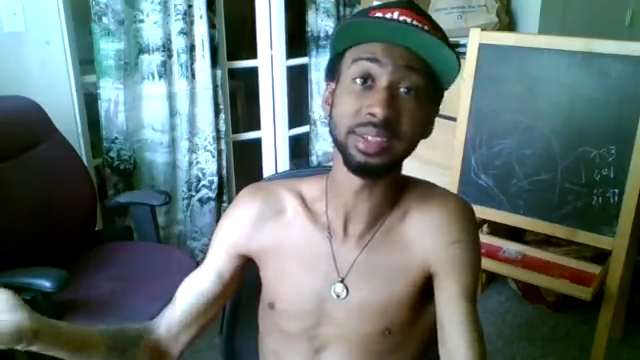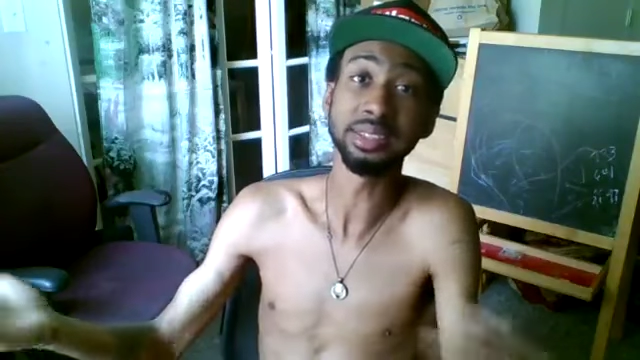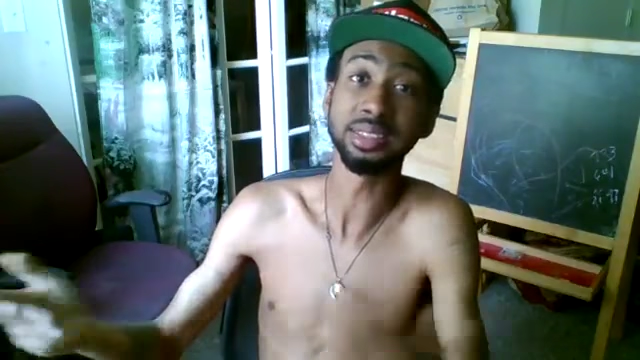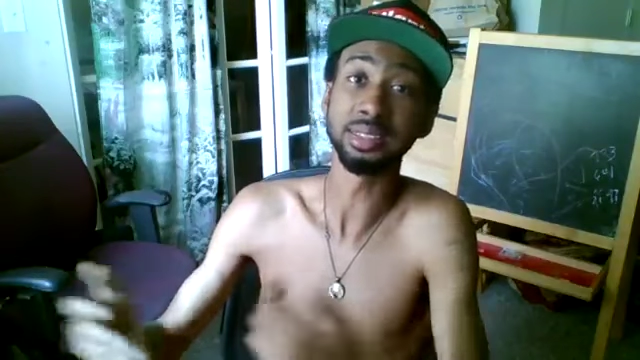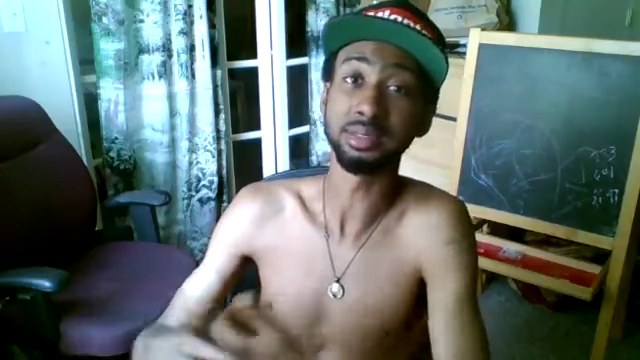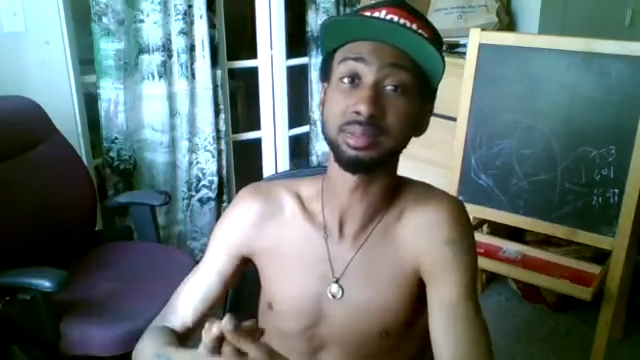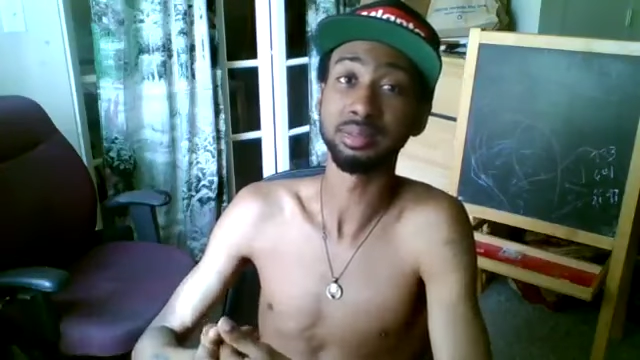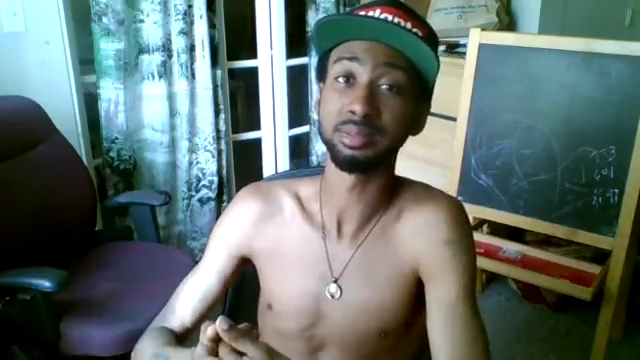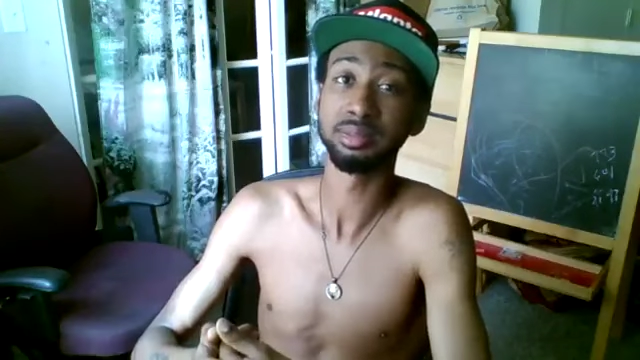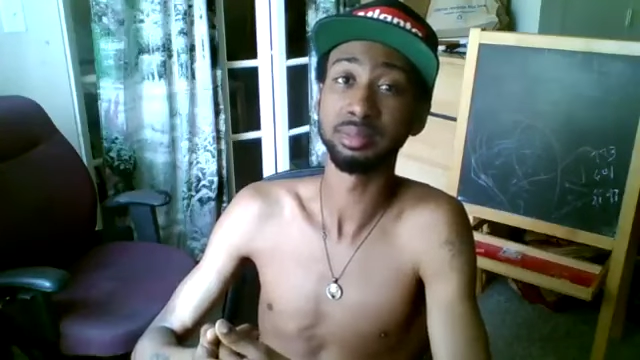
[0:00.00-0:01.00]
Easy.
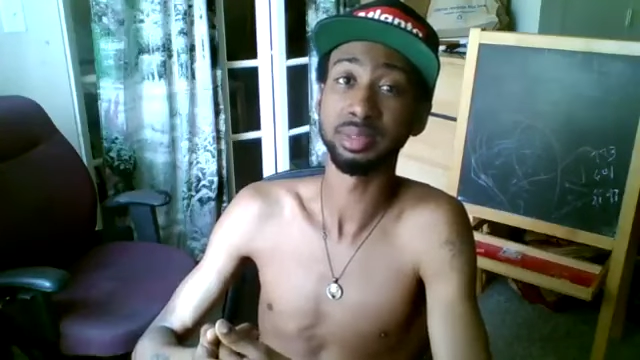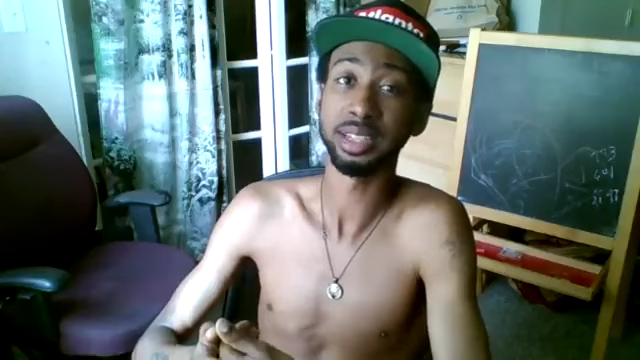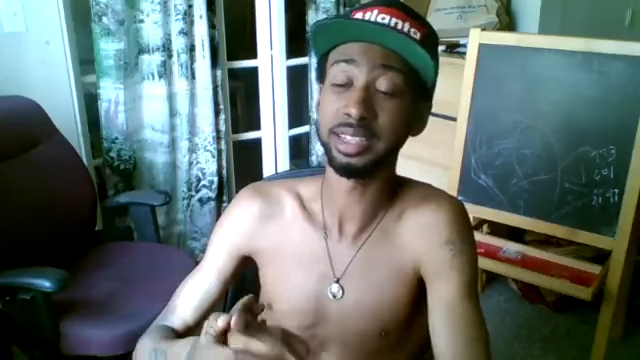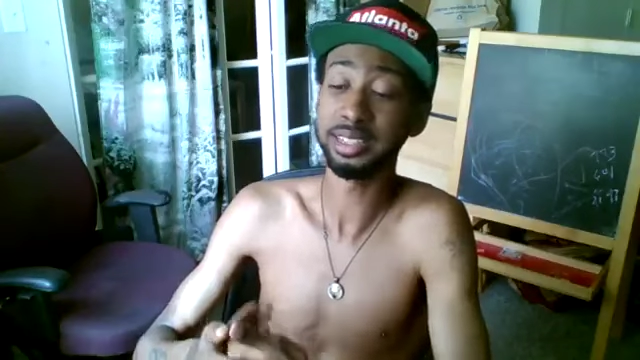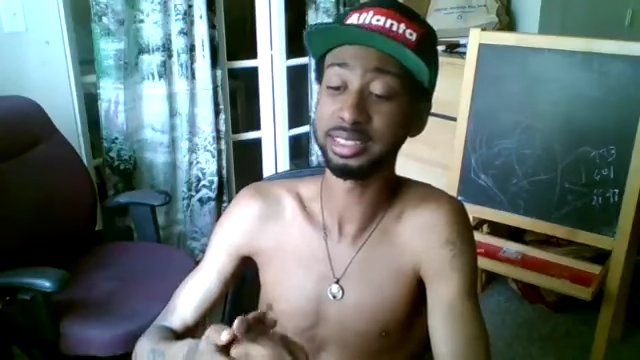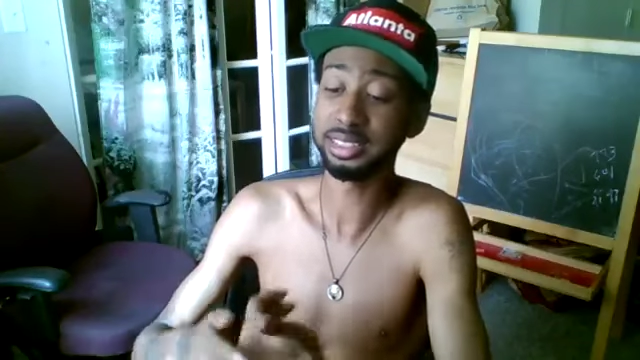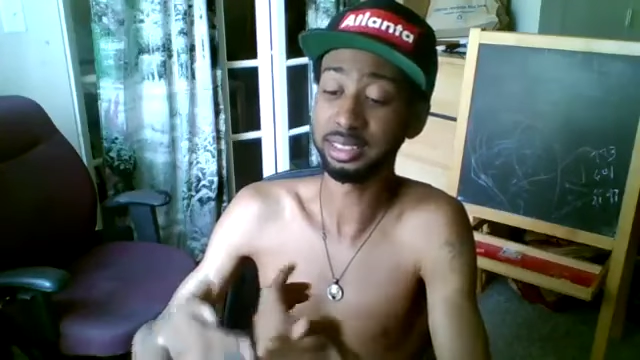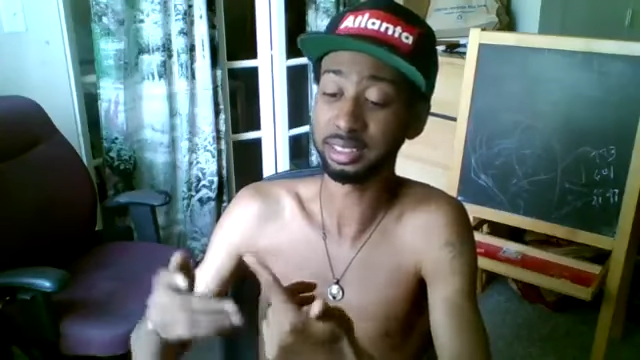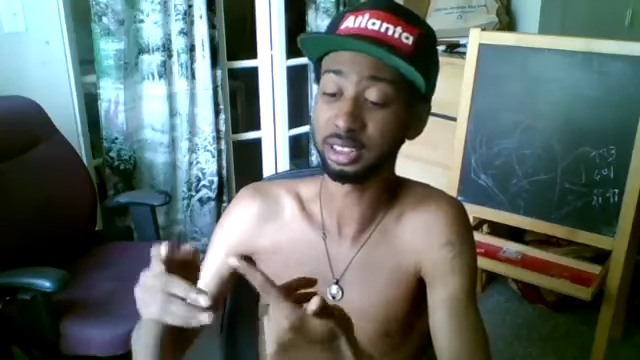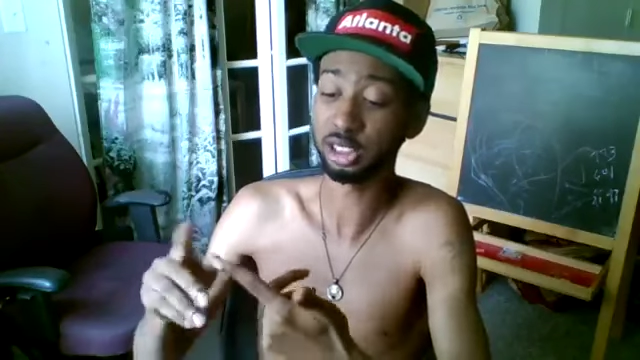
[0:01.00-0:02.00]
Easy,